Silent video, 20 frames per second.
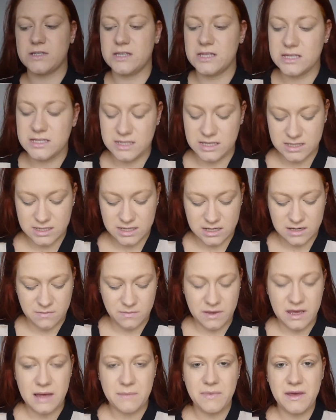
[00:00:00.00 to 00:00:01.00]
so this is going
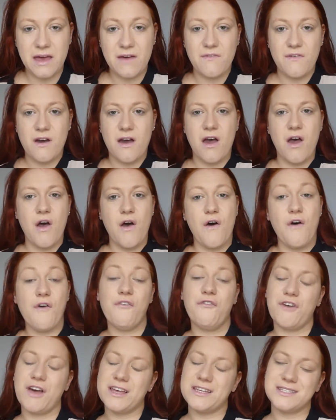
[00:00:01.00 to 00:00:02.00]
to be a bit of a
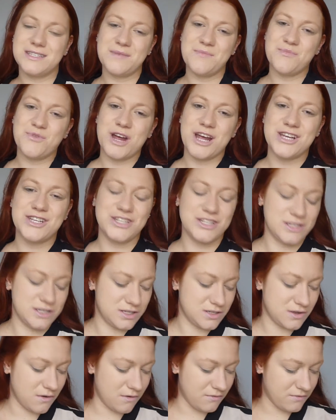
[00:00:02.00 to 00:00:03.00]
first
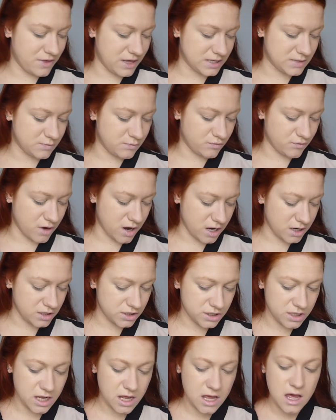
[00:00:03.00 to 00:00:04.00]
impressions of this
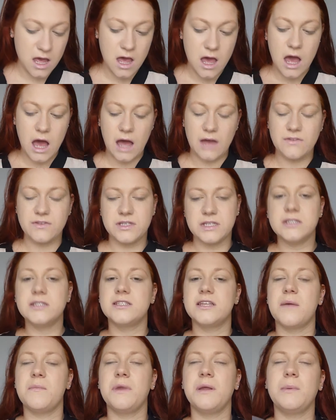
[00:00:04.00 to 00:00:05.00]
brush. I've seen
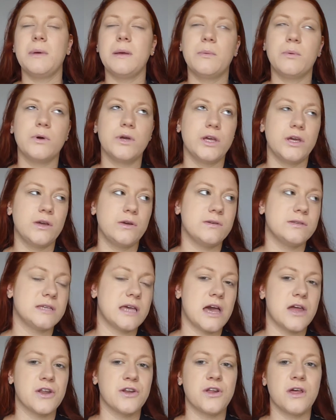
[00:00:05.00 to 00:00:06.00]
so many people use
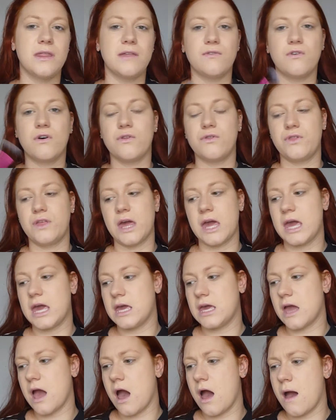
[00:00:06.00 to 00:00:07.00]
it, and I know they've got
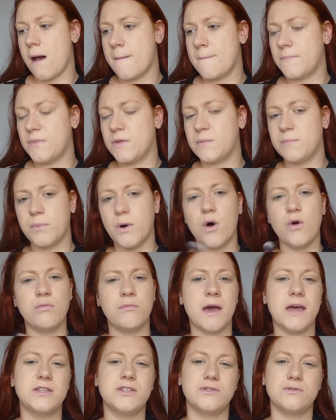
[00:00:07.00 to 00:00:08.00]
the bold
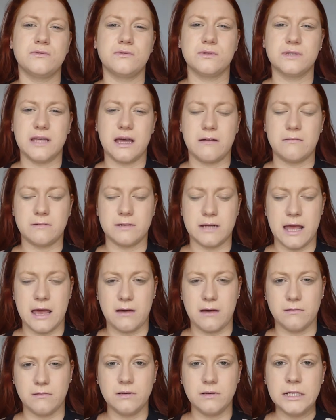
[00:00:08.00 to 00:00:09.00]
metals out
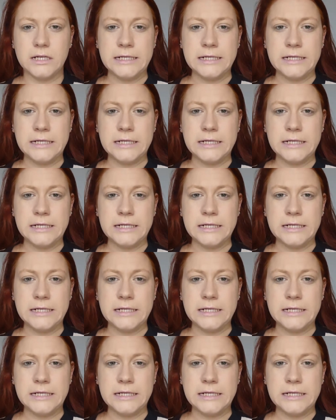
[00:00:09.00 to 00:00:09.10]
now.